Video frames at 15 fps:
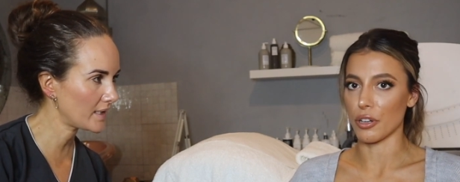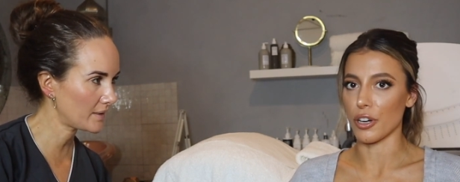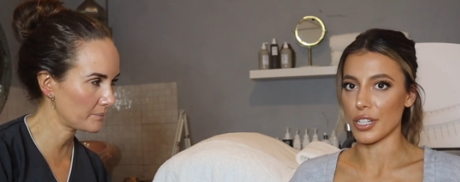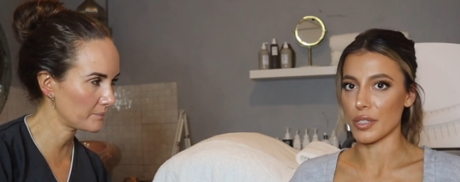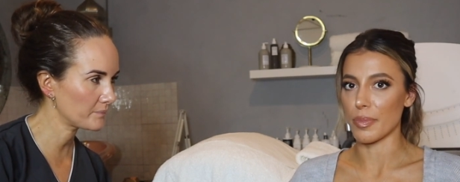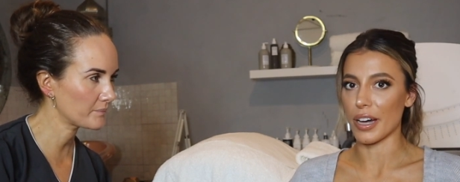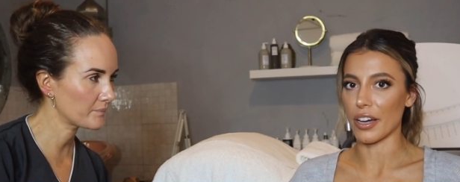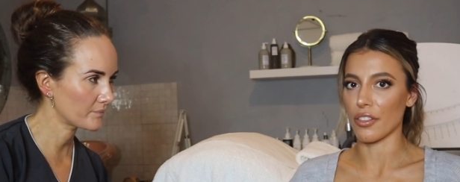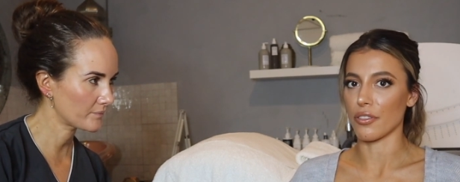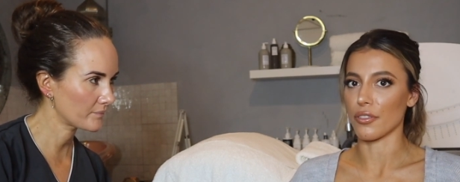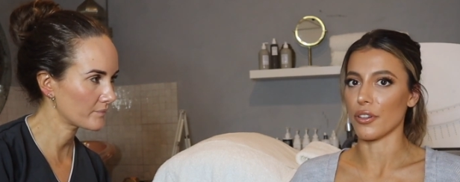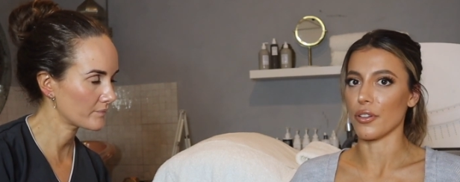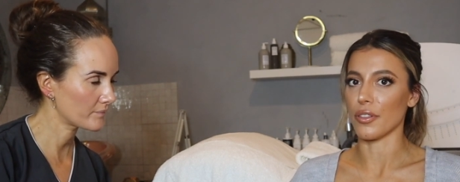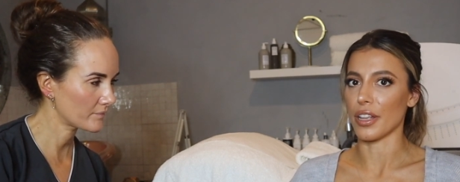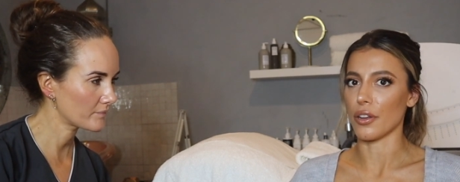Speaker 1: when yeah. it goes back
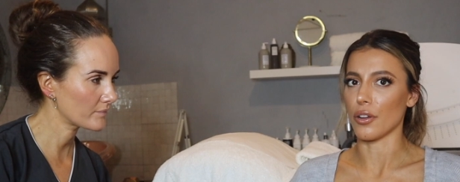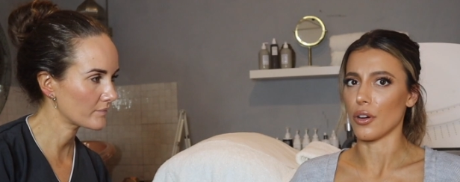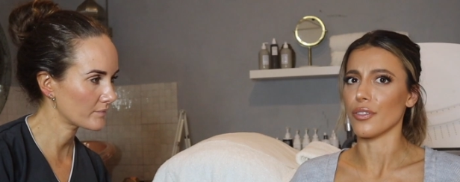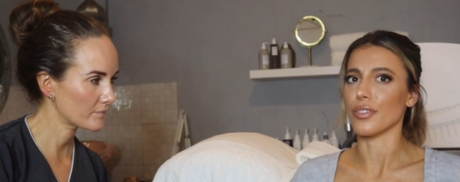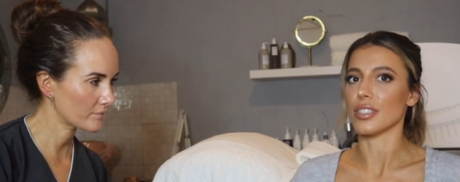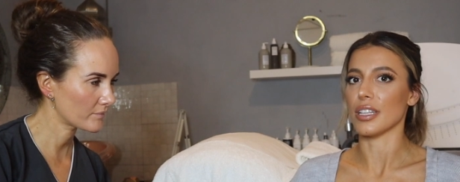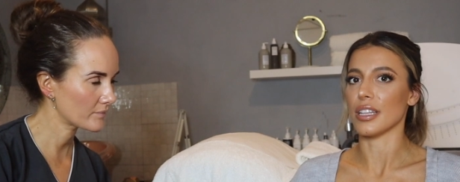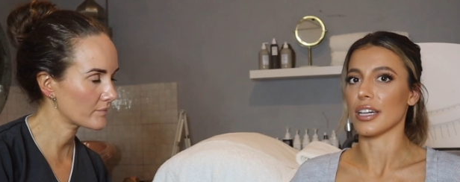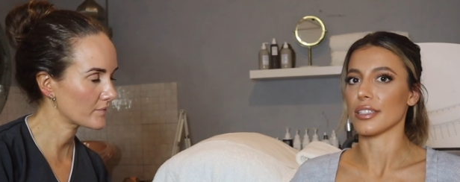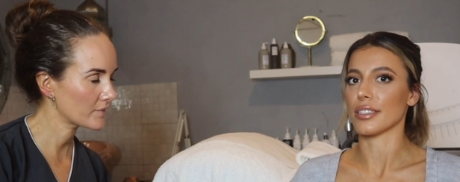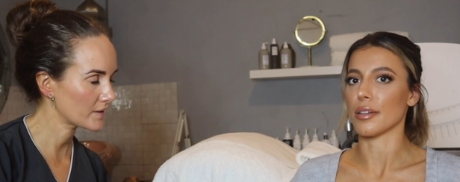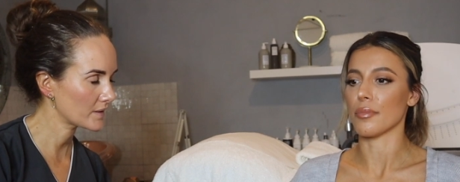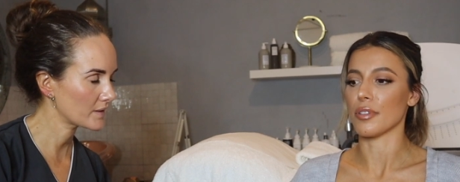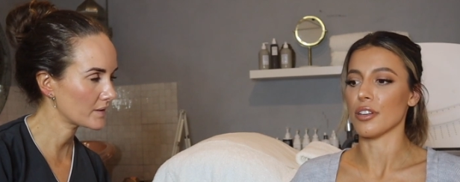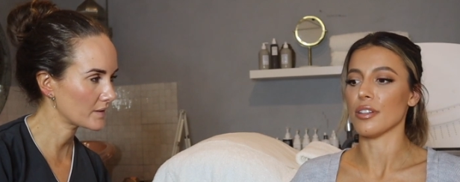through, then obviously that's
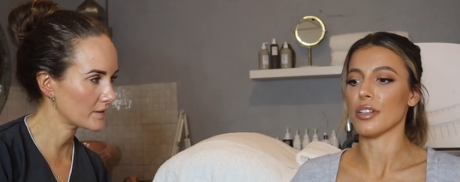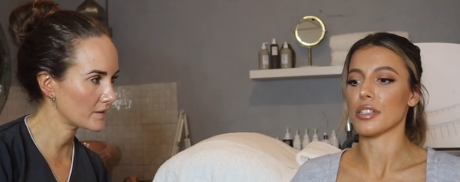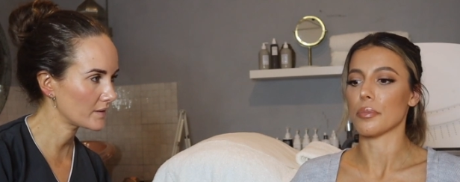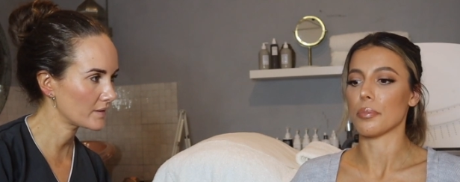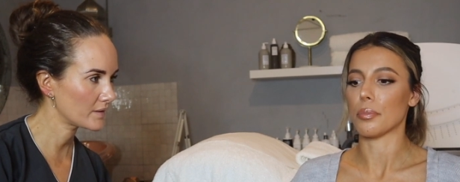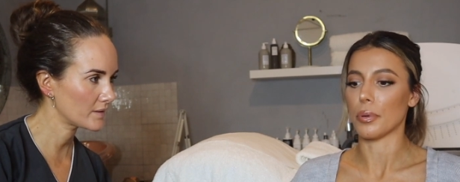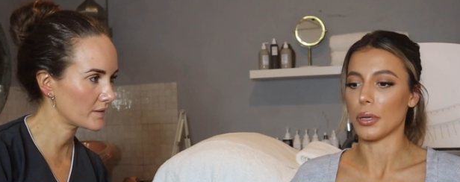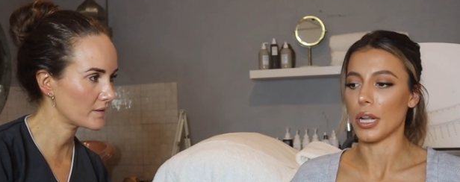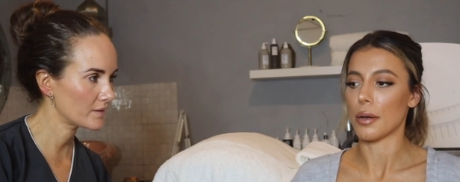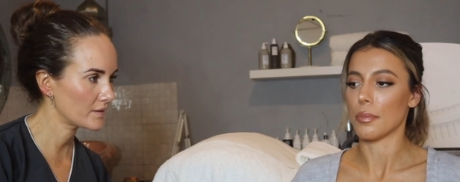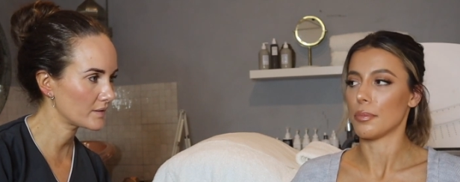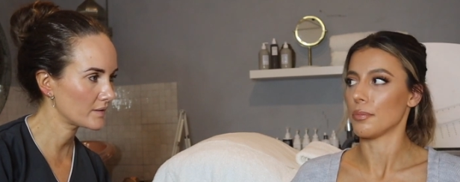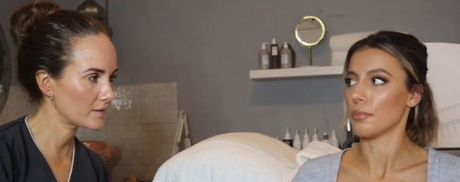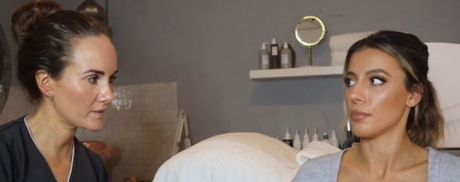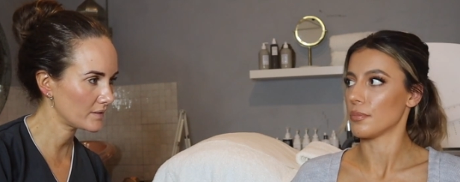something you need to pull up.
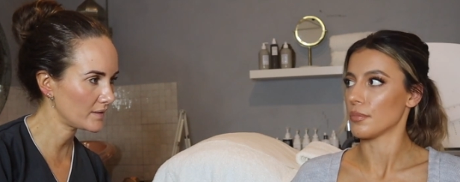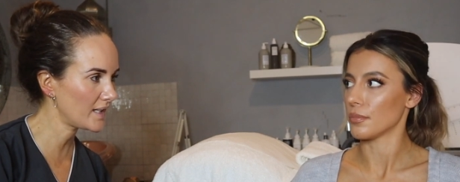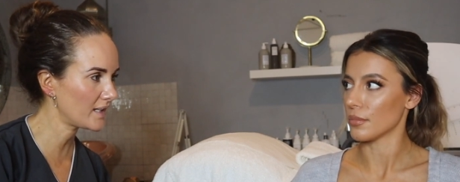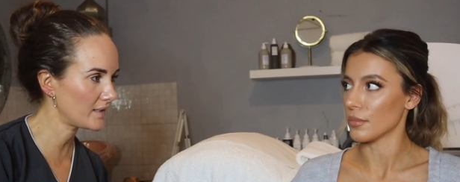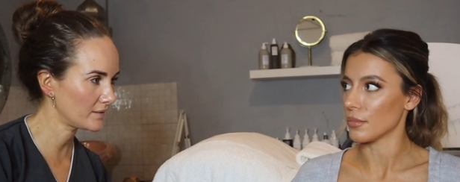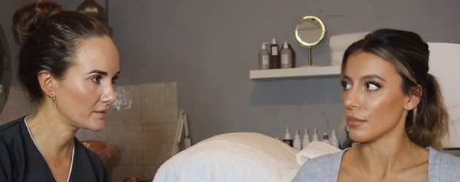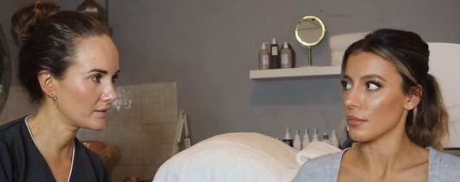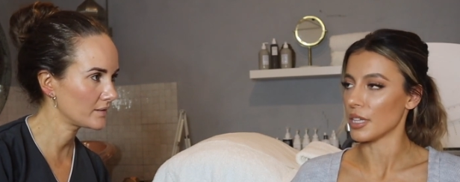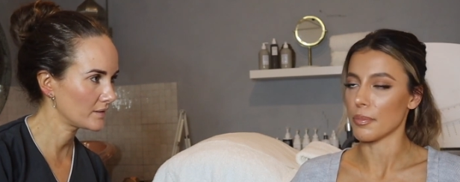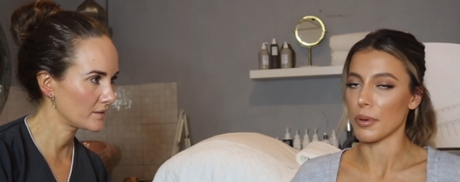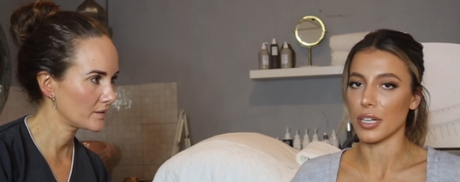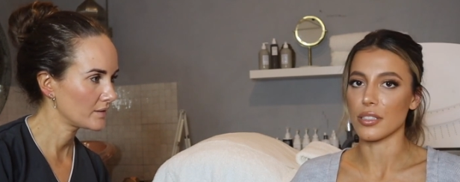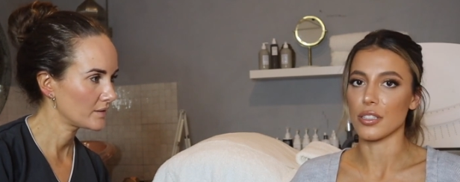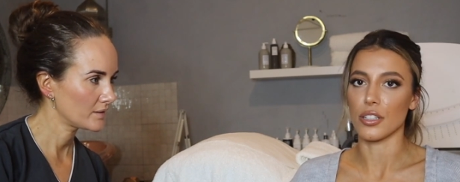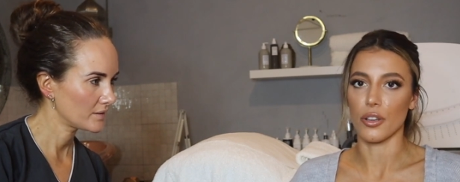Yeah, with the
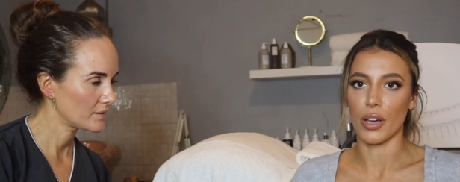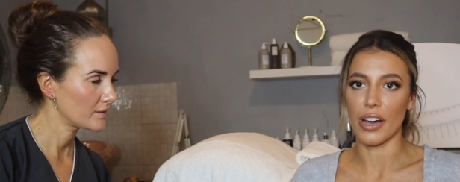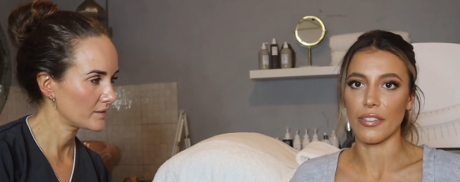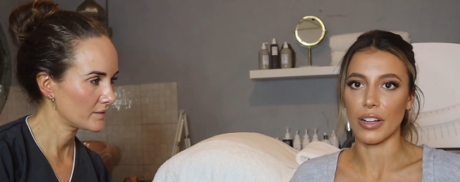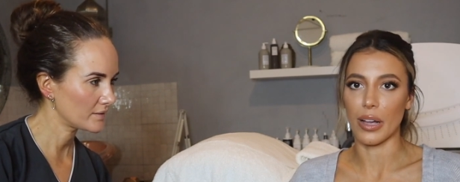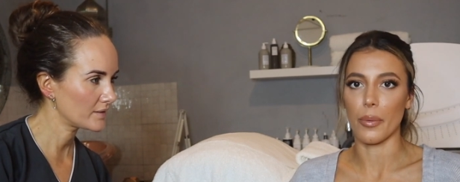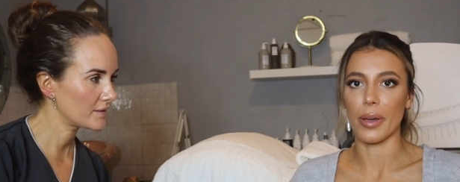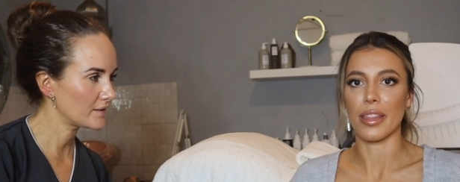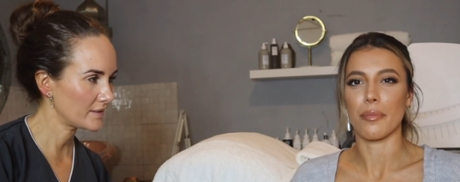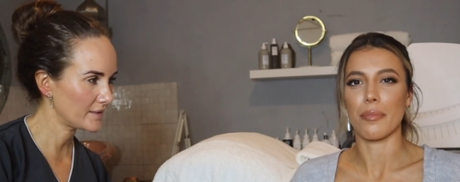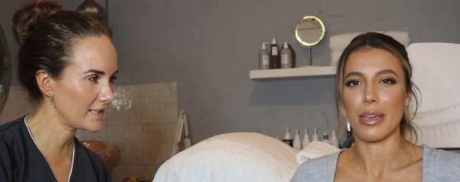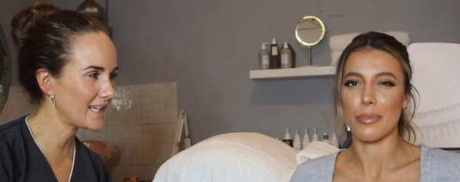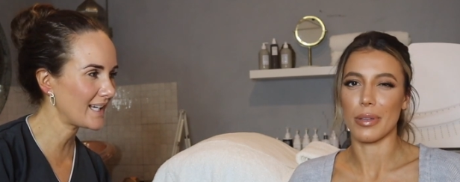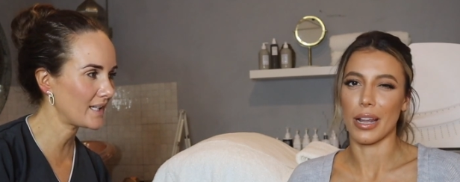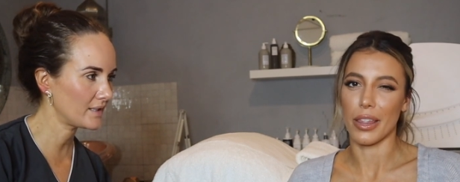person that you're having it with, and
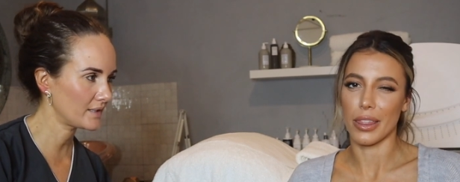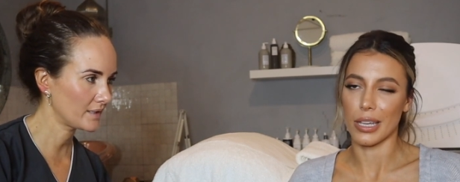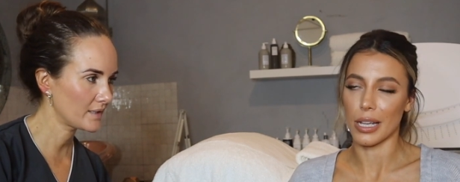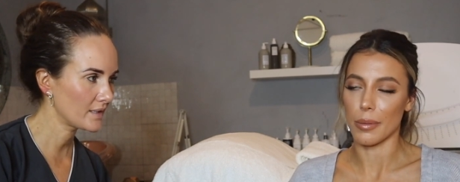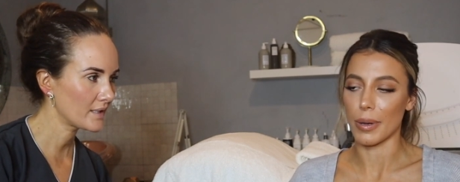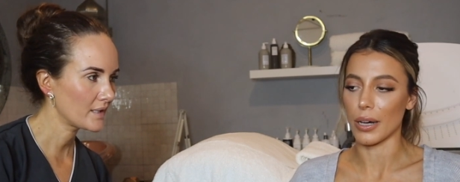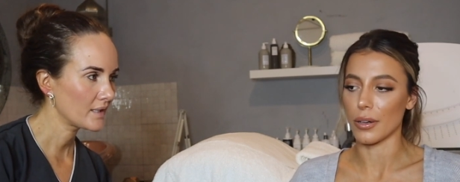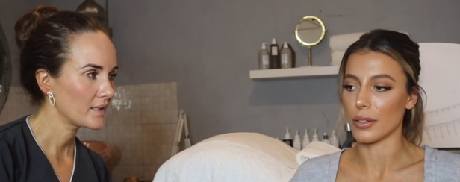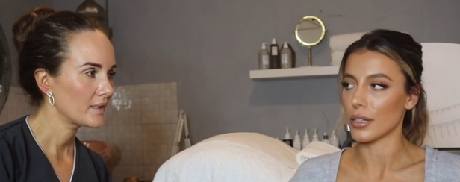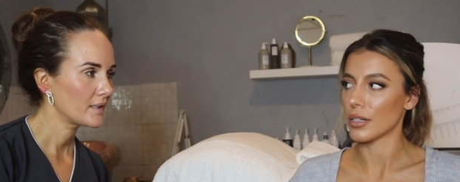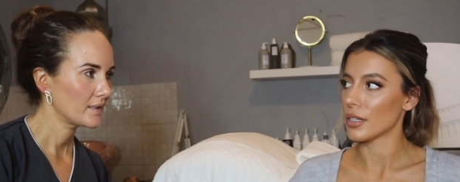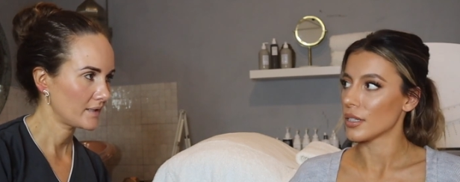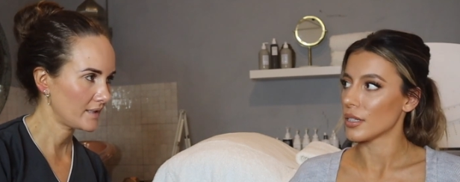maybe yeah. like think about